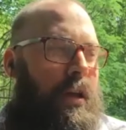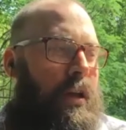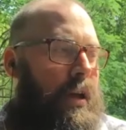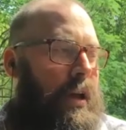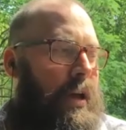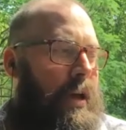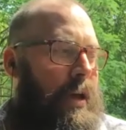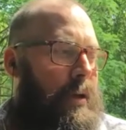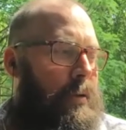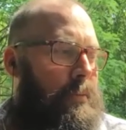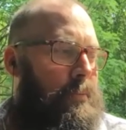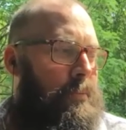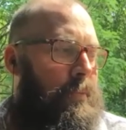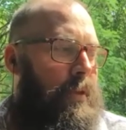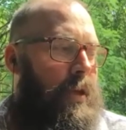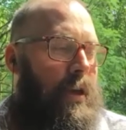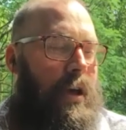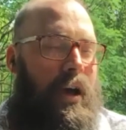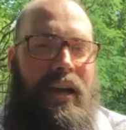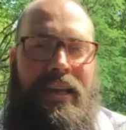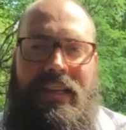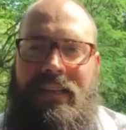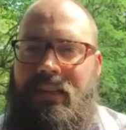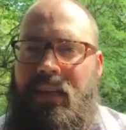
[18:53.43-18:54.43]

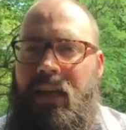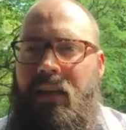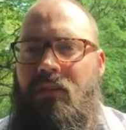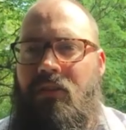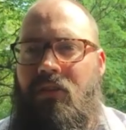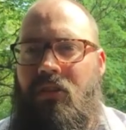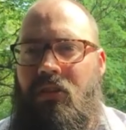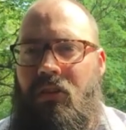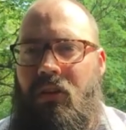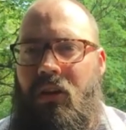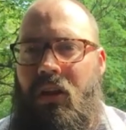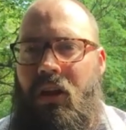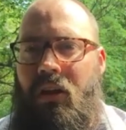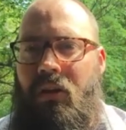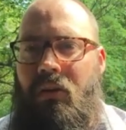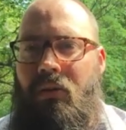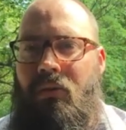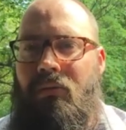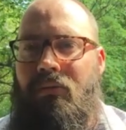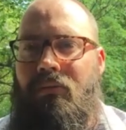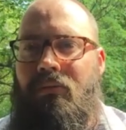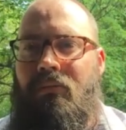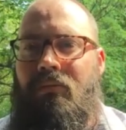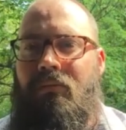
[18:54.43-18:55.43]
I tend to
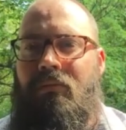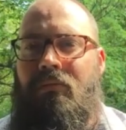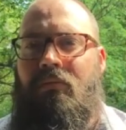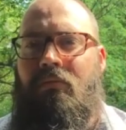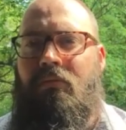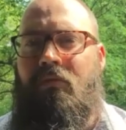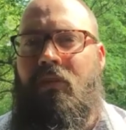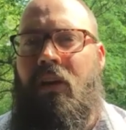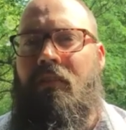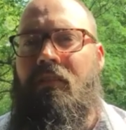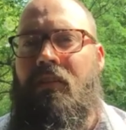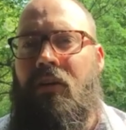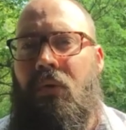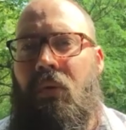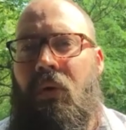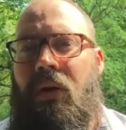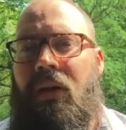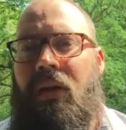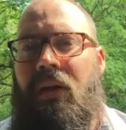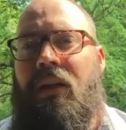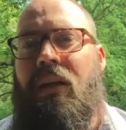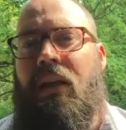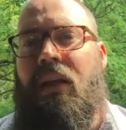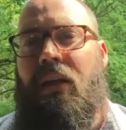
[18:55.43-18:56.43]
know very
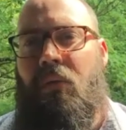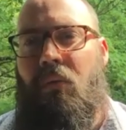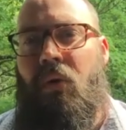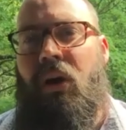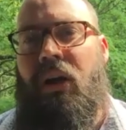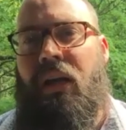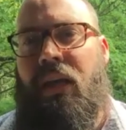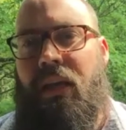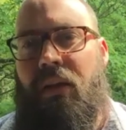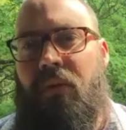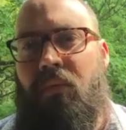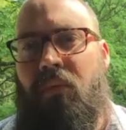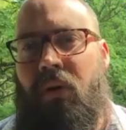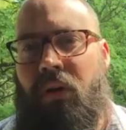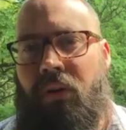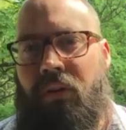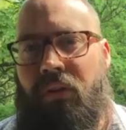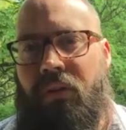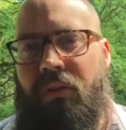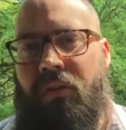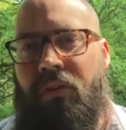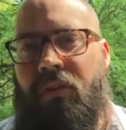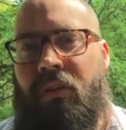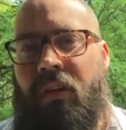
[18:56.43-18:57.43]
quickly what he
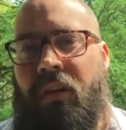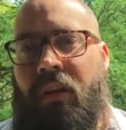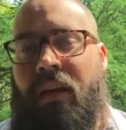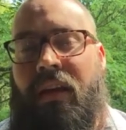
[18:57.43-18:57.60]
wants,